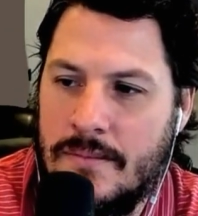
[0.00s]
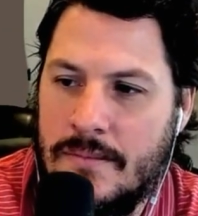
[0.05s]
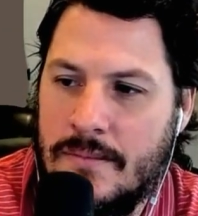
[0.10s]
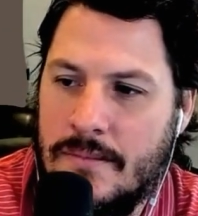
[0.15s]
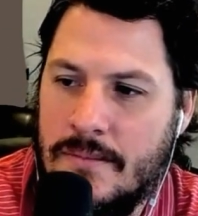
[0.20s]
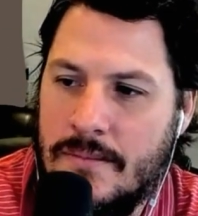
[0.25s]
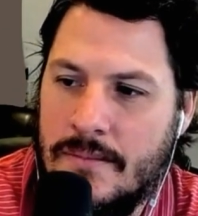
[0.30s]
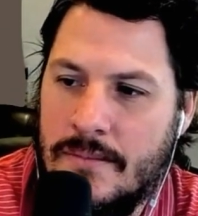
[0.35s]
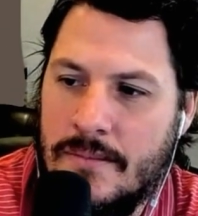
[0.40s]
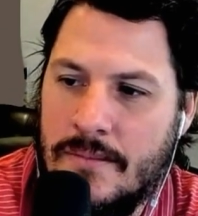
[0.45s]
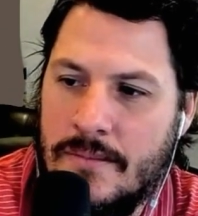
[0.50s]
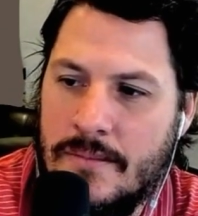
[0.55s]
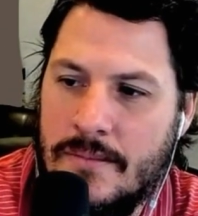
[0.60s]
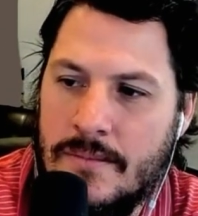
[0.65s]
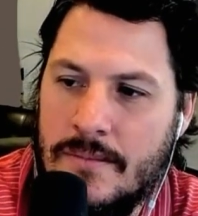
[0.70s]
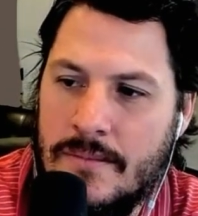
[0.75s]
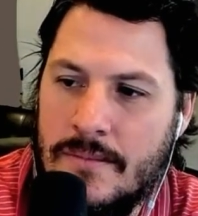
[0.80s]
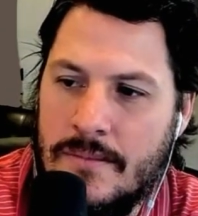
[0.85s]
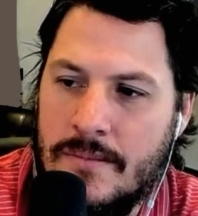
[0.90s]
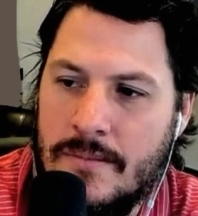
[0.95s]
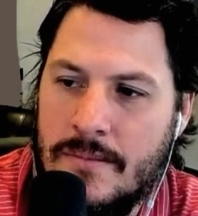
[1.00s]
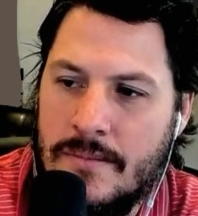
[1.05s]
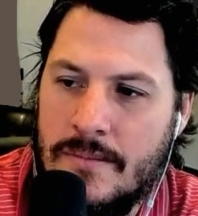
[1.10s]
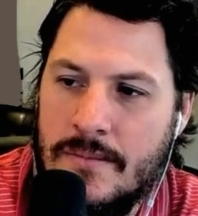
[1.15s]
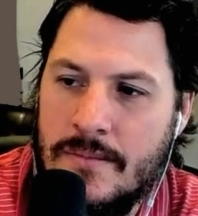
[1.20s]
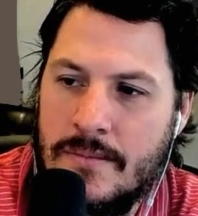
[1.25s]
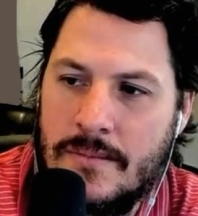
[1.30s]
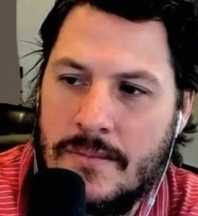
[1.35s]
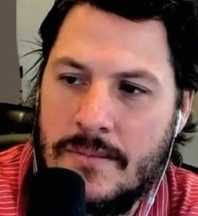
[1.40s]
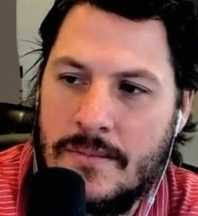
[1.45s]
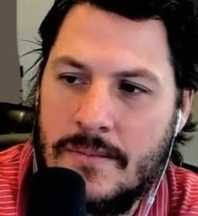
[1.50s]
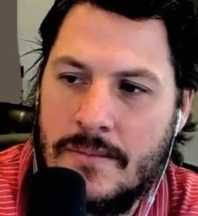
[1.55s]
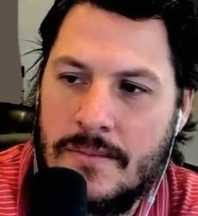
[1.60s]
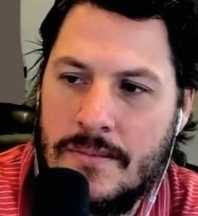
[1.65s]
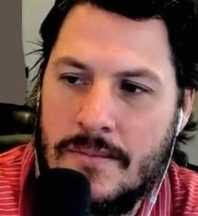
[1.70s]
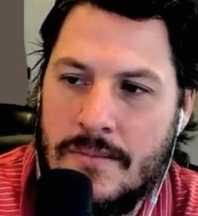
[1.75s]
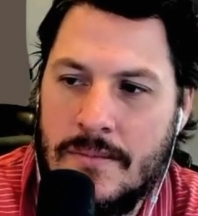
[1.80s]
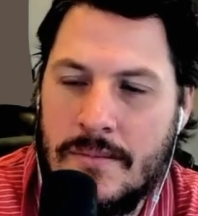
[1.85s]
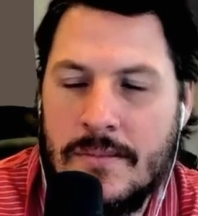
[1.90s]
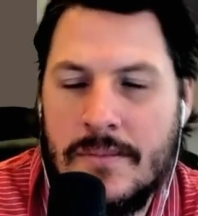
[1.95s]

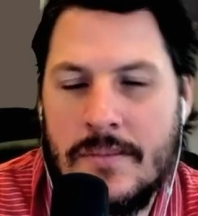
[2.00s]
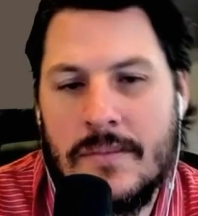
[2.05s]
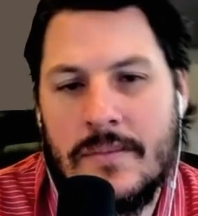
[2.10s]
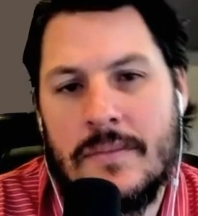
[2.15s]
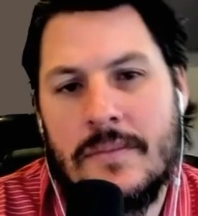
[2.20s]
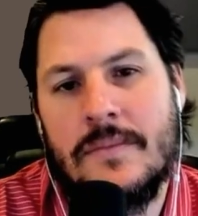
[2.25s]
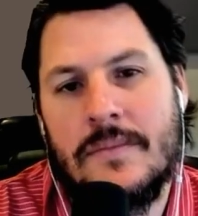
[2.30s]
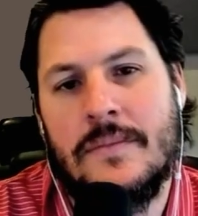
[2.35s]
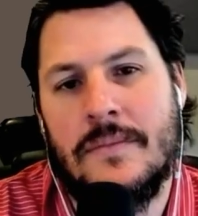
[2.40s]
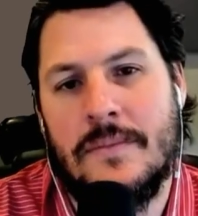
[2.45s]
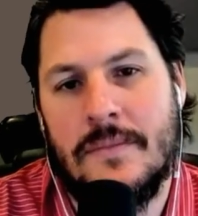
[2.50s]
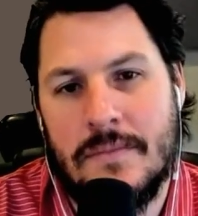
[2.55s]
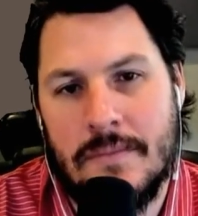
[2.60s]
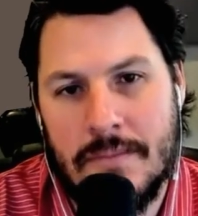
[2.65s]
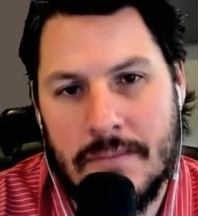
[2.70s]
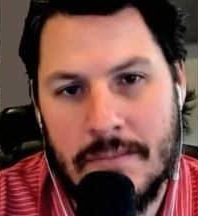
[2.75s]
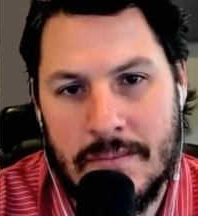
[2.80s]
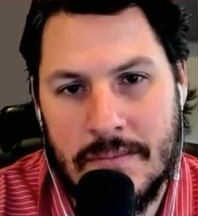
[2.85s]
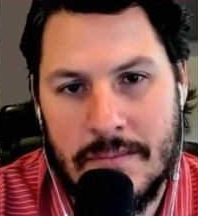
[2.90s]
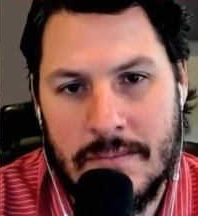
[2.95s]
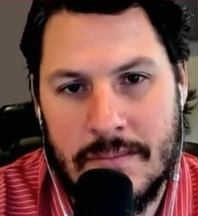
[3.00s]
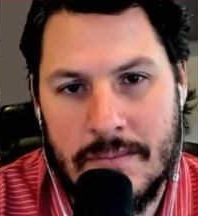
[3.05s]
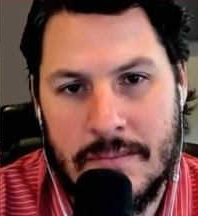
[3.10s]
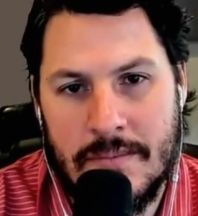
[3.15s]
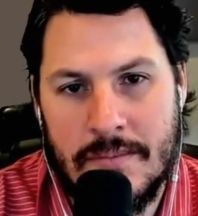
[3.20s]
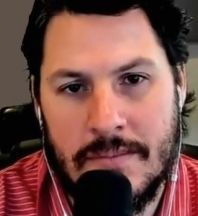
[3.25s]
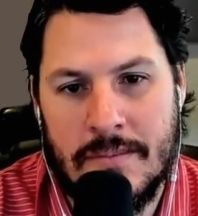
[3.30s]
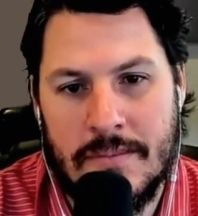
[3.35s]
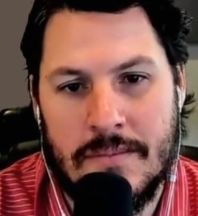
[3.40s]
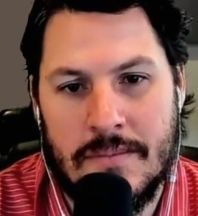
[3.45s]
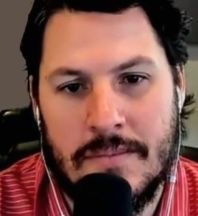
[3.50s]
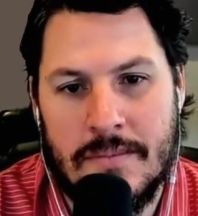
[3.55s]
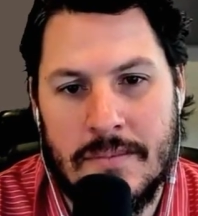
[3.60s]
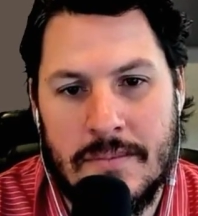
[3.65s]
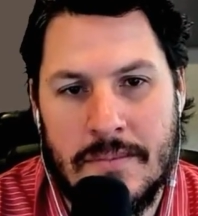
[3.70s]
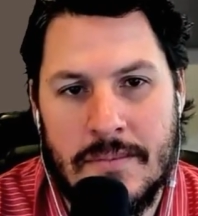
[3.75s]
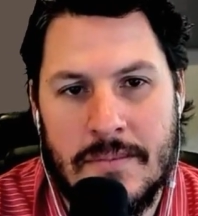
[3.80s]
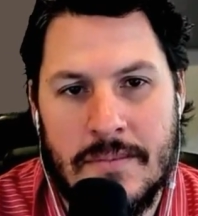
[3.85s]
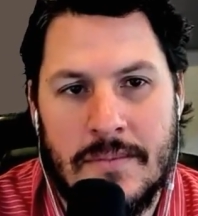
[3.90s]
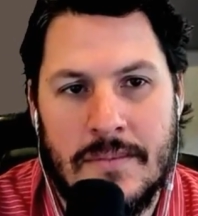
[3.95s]

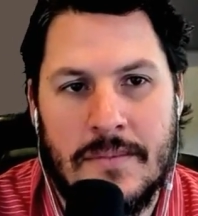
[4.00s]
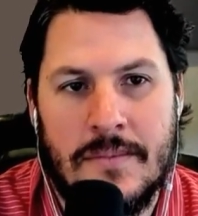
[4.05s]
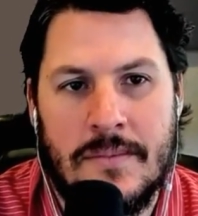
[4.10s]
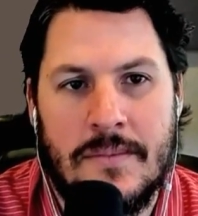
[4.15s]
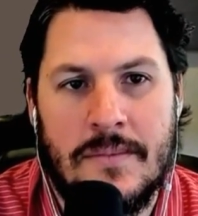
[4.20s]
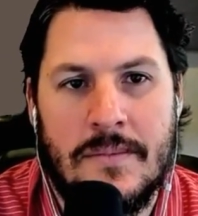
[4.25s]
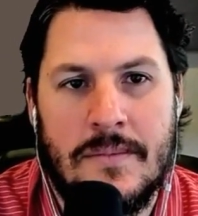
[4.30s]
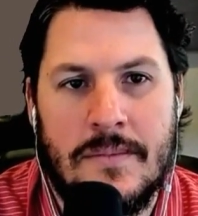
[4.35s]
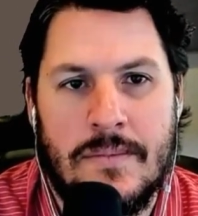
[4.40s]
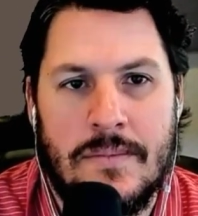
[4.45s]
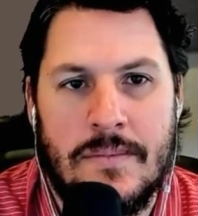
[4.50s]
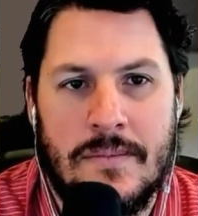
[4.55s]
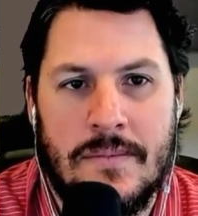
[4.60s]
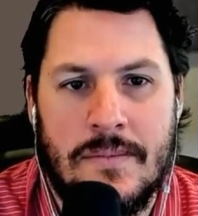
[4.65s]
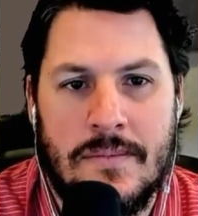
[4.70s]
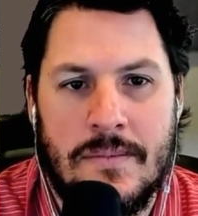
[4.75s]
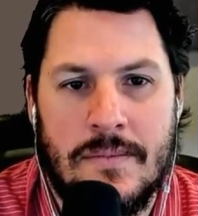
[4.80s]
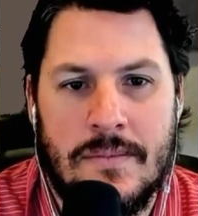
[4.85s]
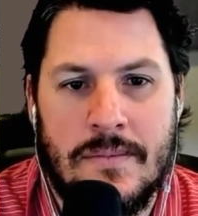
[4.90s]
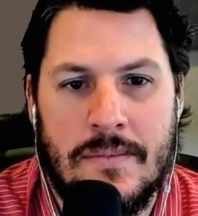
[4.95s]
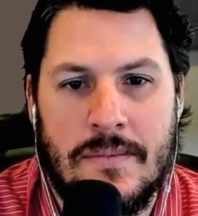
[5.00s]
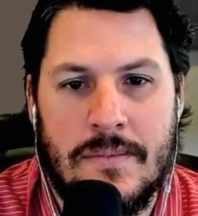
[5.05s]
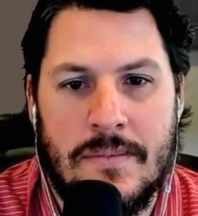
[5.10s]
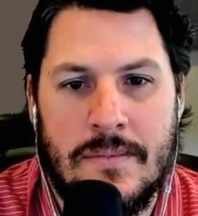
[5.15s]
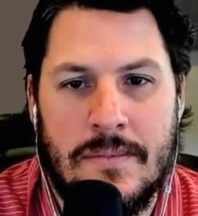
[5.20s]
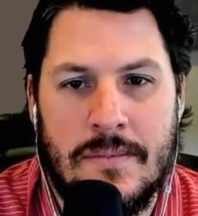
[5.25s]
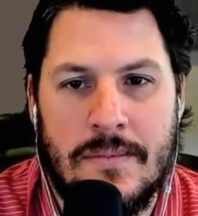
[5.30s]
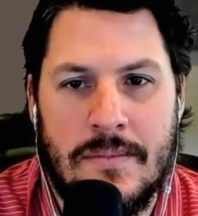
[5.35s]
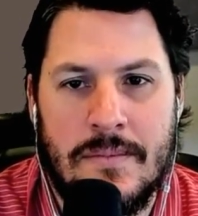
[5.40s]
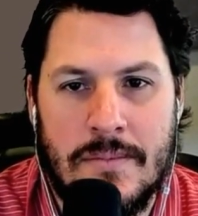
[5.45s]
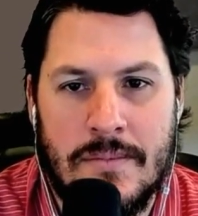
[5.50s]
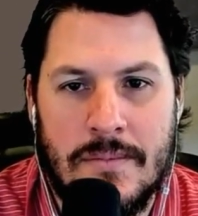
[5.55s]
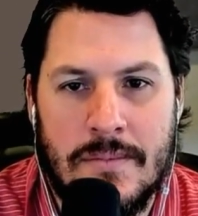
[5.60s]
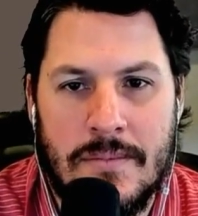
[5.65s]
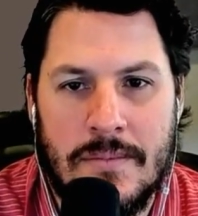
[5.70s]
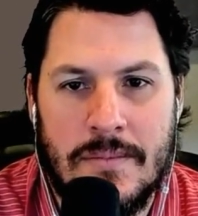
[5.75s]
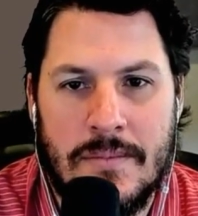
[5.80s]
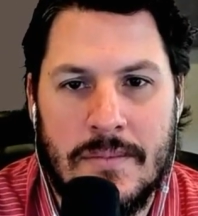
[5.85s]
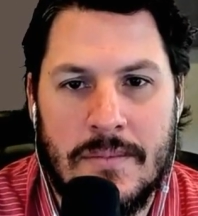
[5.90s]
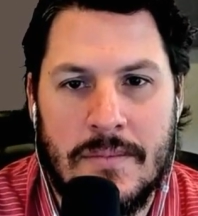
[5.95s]

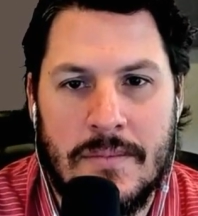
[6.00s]
[no speech]